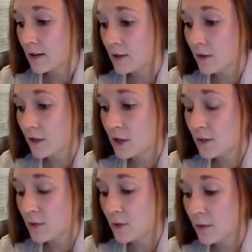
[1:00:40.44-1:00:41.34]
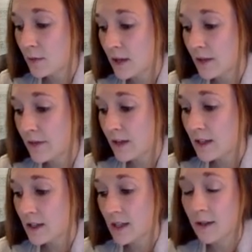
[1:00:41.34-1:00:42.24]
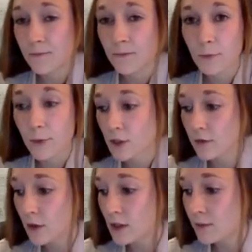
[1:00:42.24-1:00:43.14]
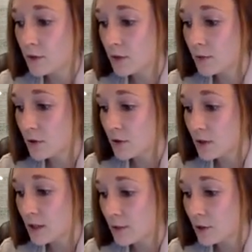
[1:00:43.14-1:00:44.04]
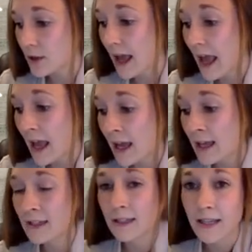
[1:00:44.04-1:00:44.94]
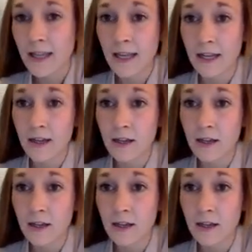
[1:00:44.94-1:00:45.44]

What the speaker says: it's a relationship between P, V, and T, pressure, volume, temperature, and N,